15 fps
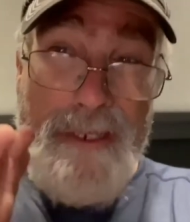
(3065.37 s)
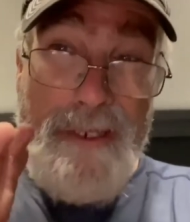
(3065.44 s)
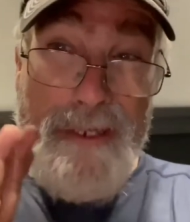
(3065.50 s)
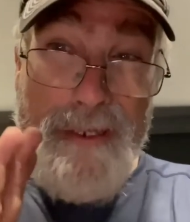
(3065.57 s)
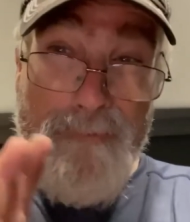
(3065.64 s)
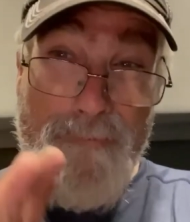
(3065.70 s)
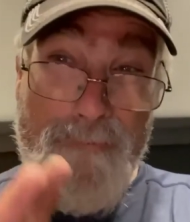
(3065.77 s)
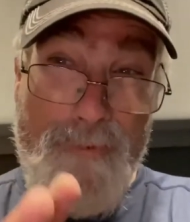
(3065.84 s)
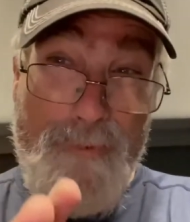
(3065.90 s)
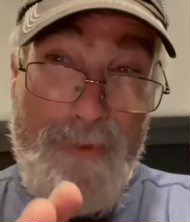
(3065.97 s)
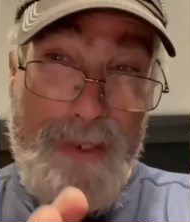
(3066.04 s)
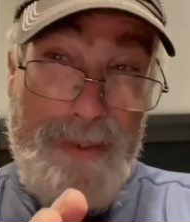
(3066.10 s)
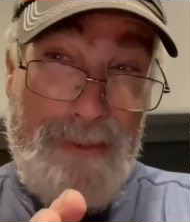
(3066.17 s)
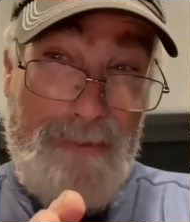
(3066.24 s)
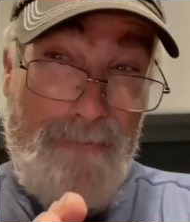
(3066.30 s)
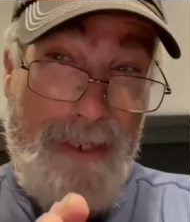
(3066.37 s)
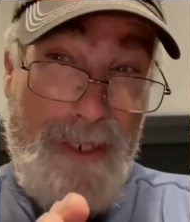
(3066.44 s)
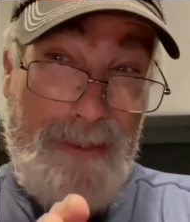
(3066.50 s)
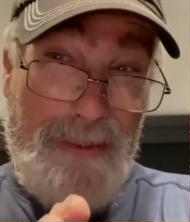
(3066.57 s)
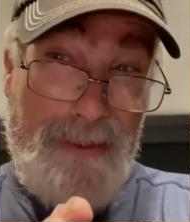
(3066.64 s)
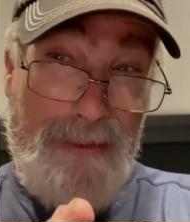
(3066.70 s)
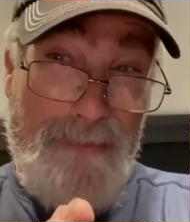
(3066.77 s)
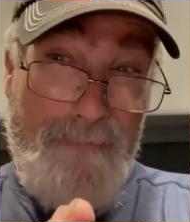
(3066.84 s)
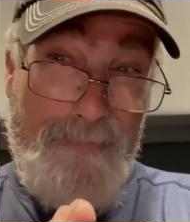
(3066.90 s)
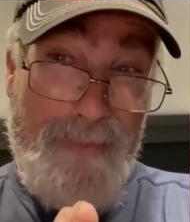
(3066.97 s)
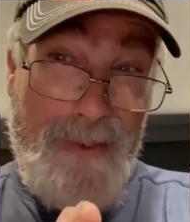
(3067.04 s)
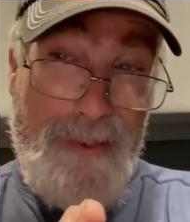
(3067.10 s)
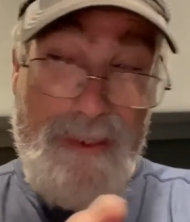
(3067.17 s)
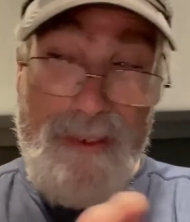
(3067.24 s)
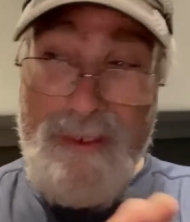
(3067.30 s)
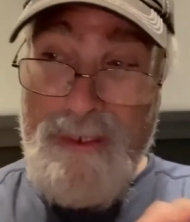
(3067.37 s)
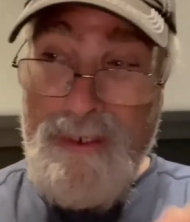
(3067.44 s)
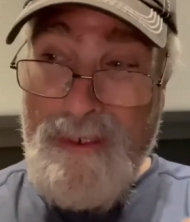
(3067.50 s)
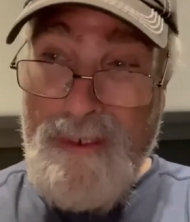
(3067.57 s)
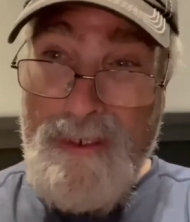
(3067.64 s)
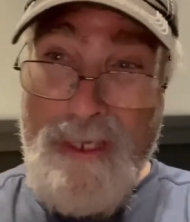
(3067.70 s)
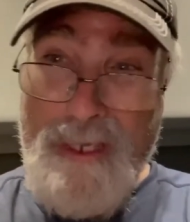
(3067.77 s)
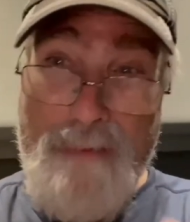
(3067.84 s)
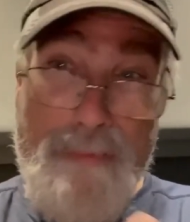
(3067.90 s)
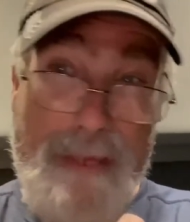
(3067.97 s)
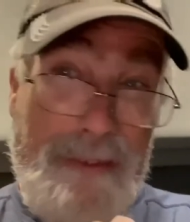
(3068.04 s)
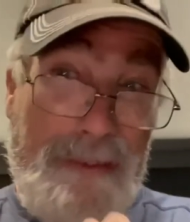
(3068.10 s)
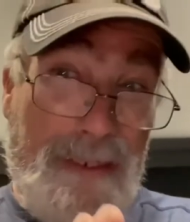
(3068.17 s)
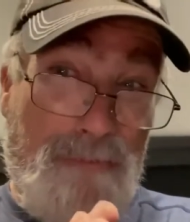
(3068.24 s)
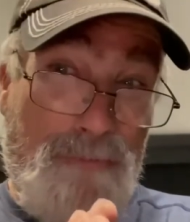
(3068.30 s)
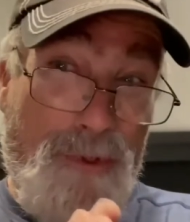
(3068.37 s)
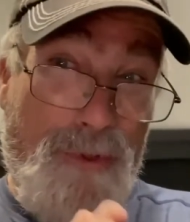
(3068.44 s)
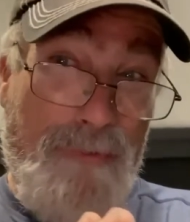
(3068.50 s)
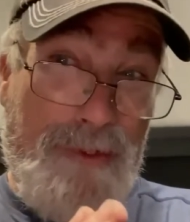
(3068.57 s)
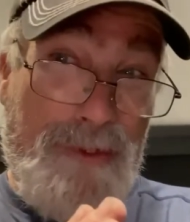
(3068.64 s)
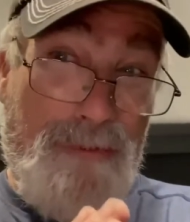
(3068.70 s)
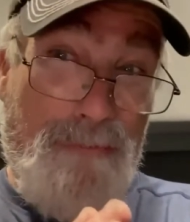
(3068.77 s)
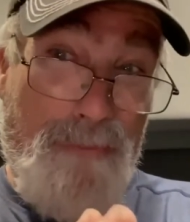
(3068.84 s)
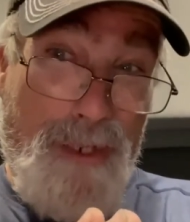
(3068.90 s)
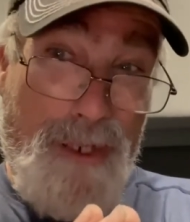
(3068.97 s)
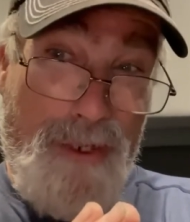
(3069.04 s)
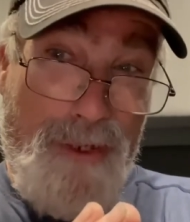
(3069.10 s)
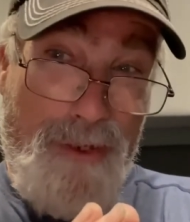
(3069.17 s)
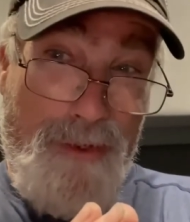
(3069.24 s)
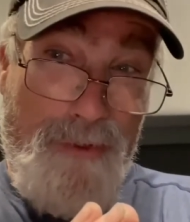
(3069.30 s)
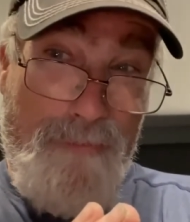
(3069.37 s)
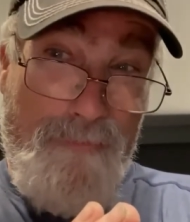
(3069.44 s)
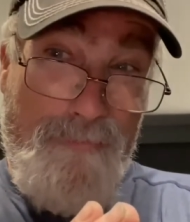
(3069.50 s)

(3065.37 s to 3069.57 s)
Get a full night's rest and make this movie tomorrow.